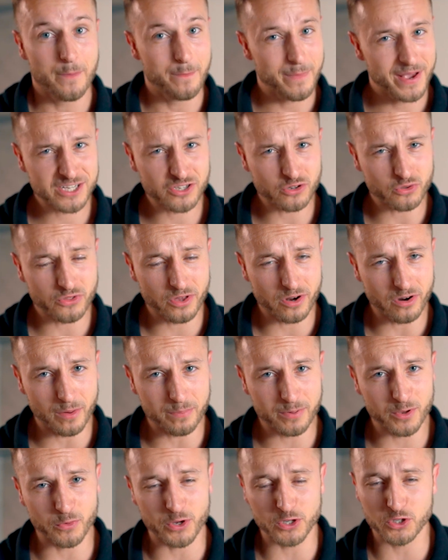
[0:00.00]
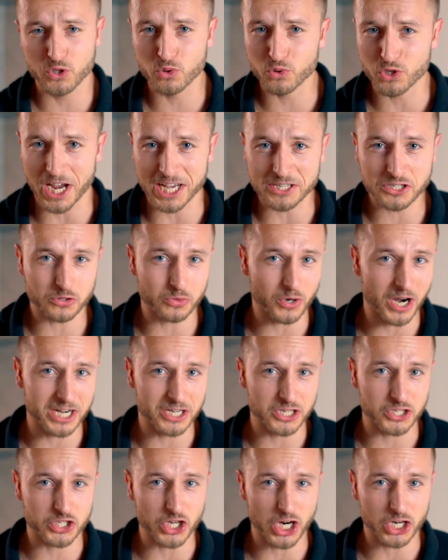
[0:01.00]
Mesotherapy with Dutasteride
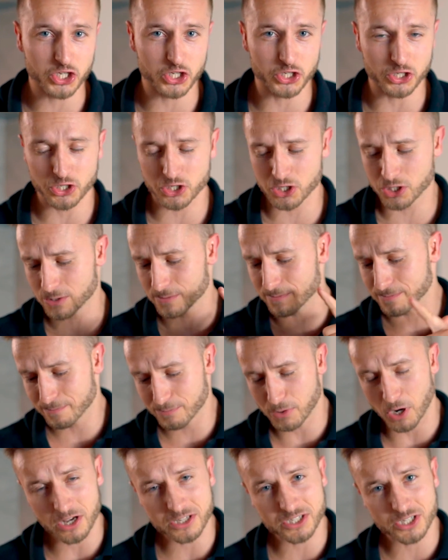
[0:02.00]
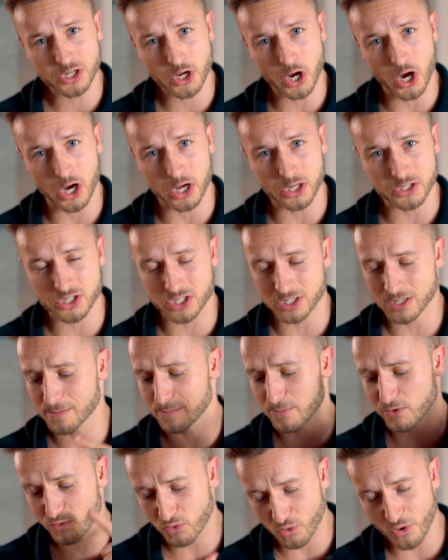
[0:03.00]
Injections, pros and cons,
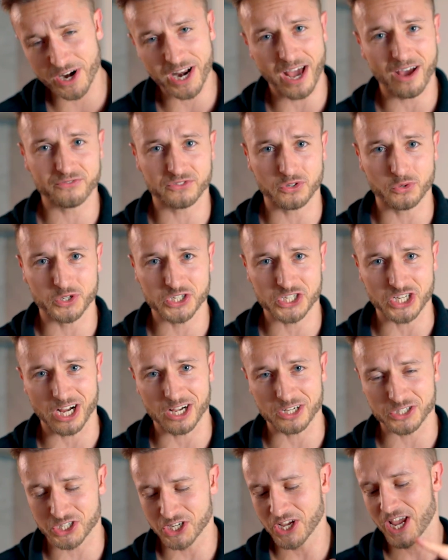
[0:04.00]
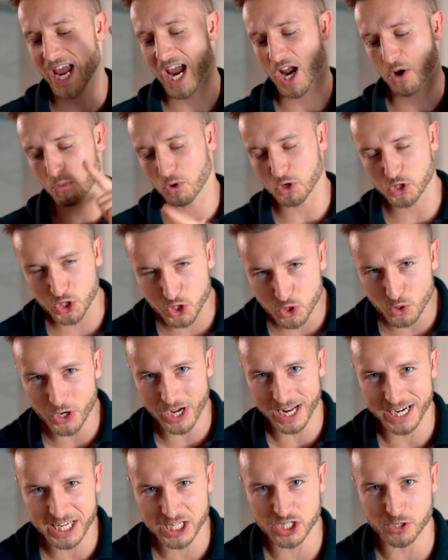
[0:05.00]
before and after results, and what you
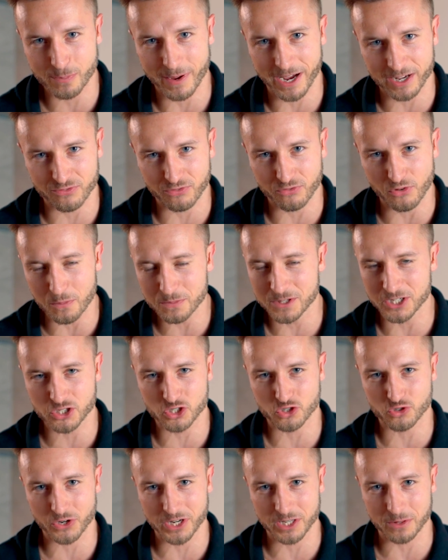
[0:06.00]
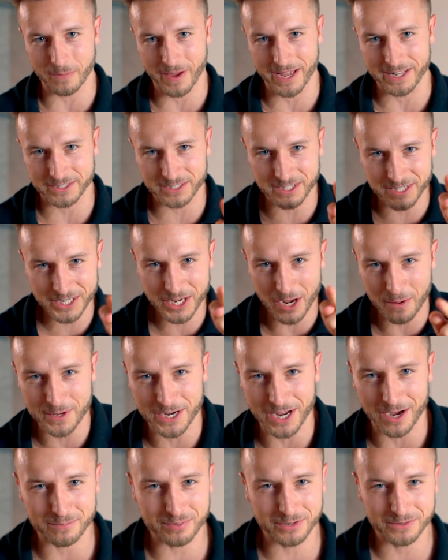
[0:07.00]
can expect from this treatment,
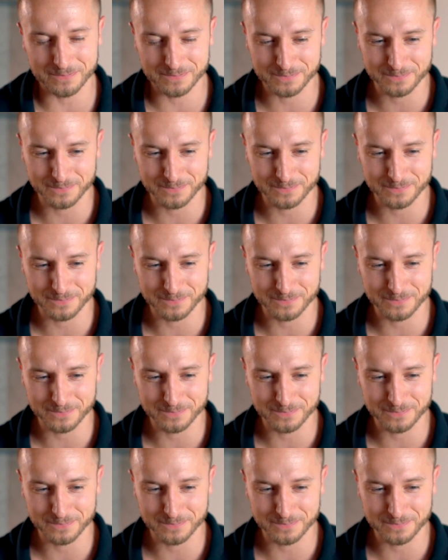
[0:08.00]
coming up.